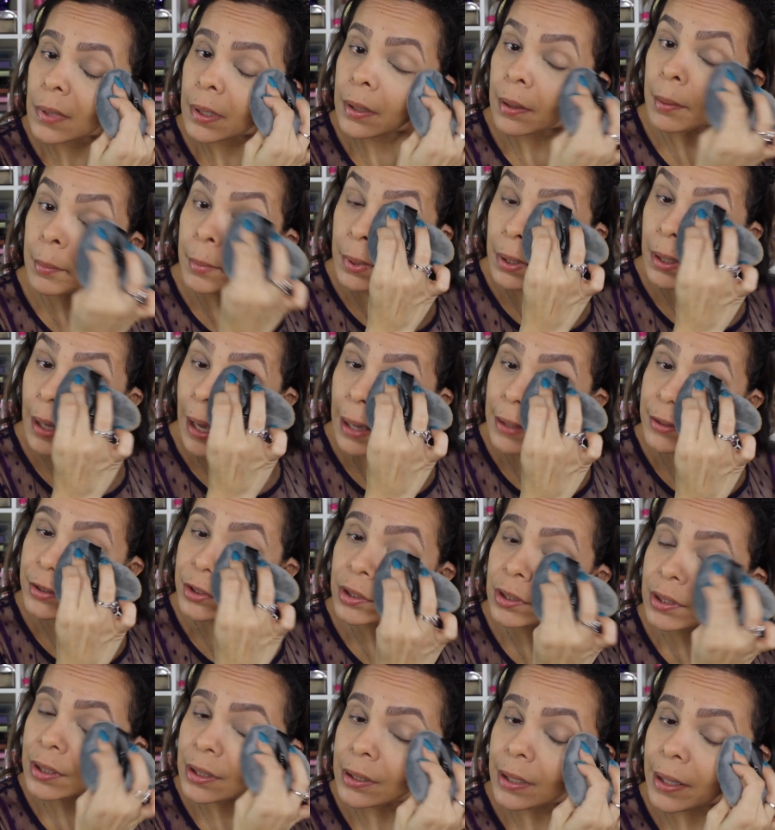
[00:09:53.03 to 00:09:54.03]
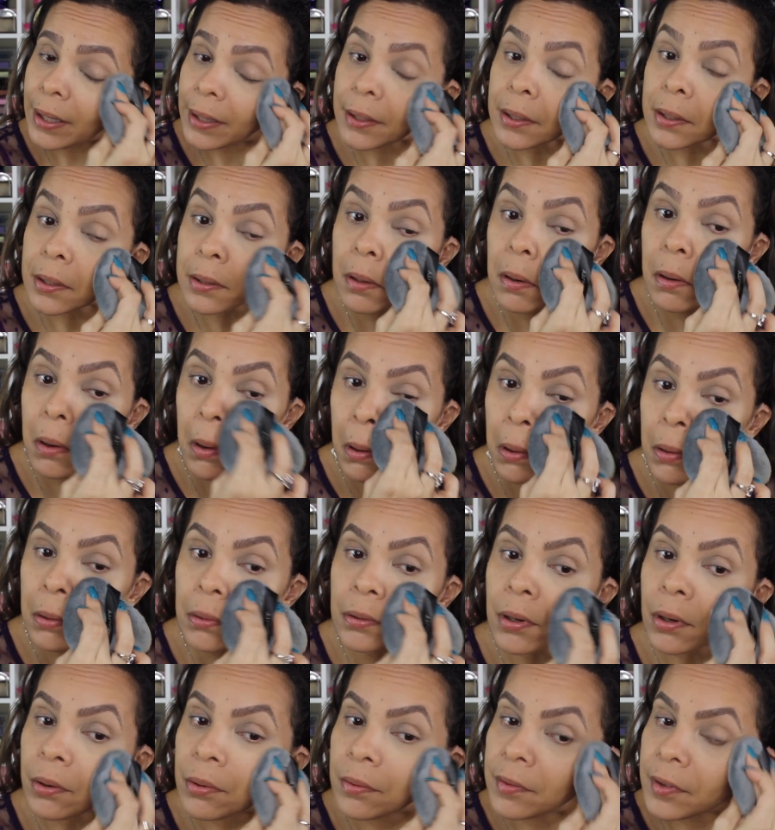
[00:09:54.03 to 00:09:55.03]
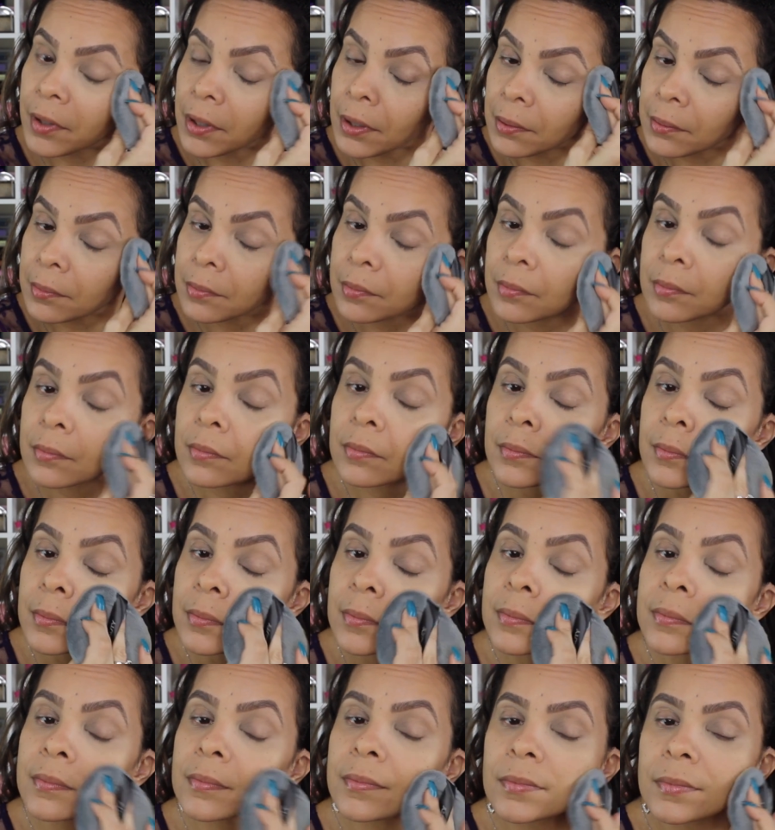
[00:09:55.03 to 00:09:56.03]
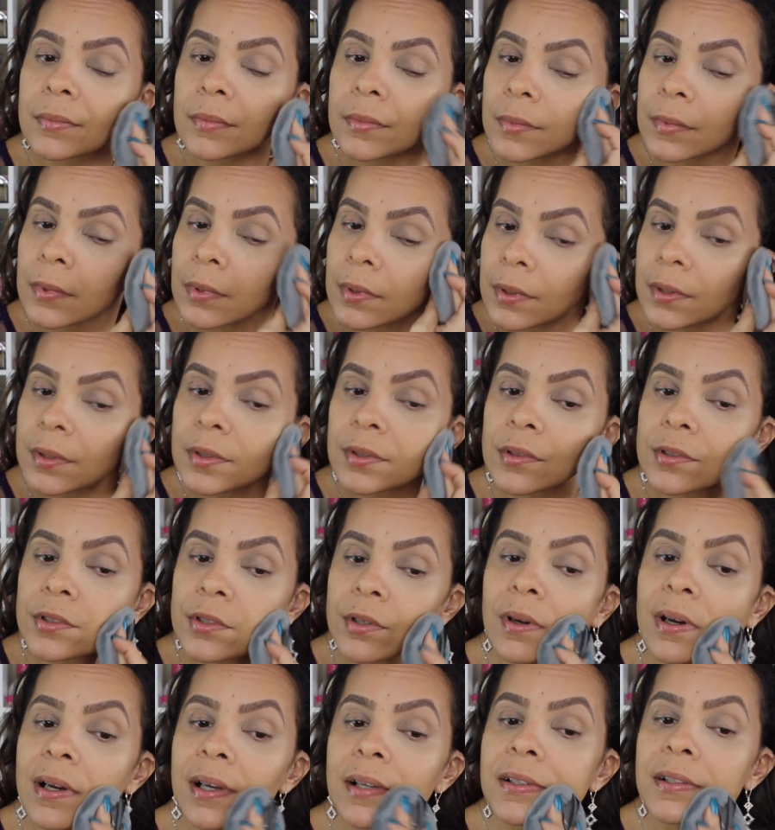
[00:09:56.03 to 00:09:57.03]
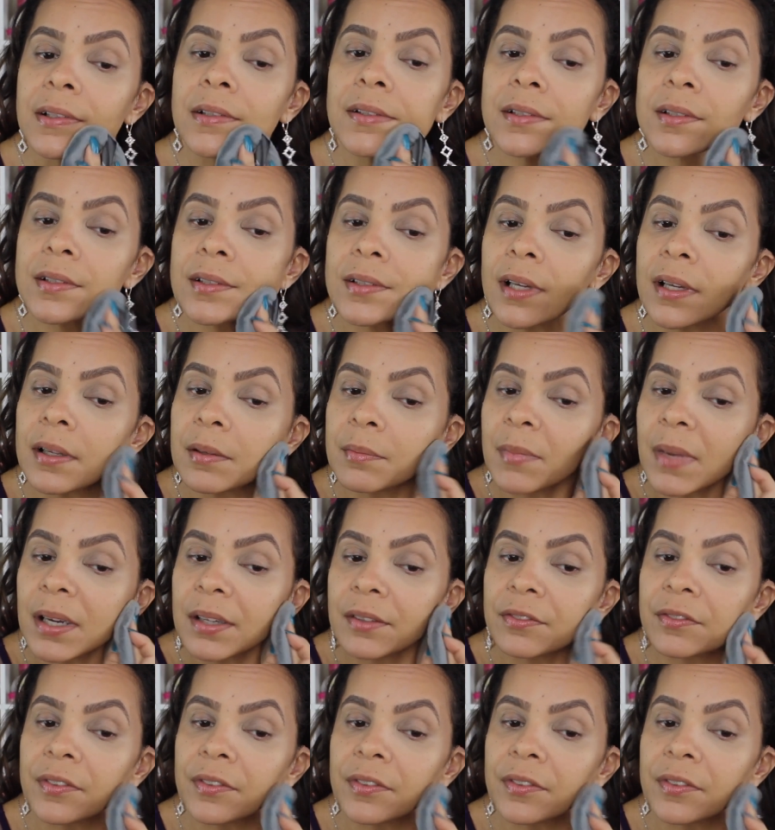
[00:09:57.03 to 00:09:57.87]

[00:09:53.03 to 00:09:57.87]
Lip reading: And I'm going to actually lay it all over so I can set my